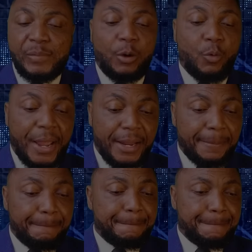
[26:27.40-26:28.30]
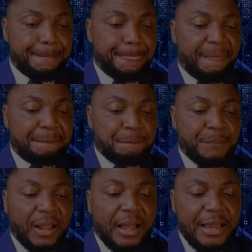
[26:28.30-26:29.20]
Well,
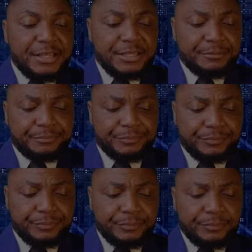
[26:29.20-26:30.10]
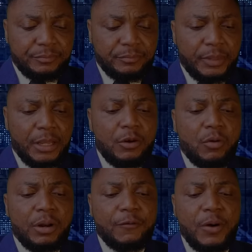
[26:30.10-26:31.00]
guys, in
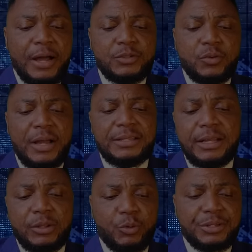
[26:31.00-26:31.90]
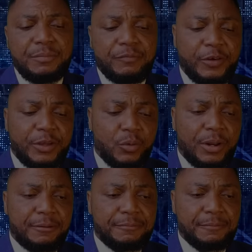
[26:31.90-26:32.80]
order for us to ask that question very
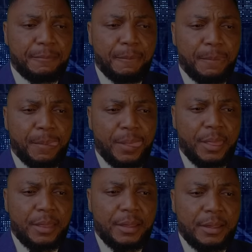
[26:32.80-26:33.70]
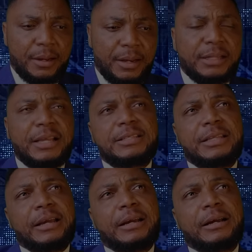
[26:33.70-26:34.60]
well, let us
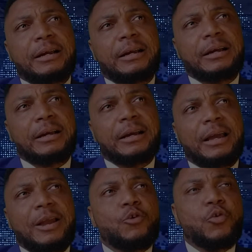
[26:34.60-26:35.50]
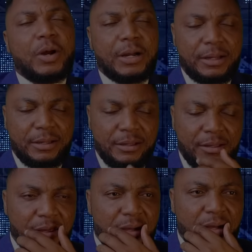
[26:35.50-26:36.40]
take a look
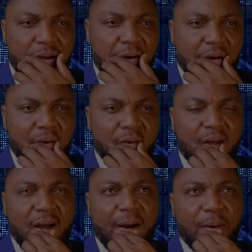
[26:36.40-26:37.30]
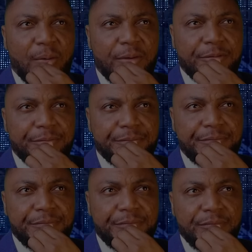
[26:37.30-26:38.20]
on how
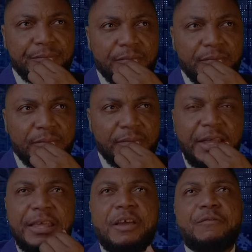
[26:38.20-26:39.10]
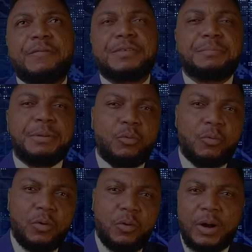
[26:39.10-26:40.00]
the EFF is being
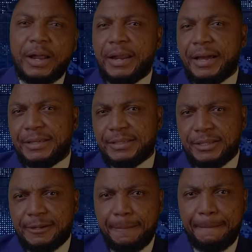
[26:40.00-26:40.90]
organized.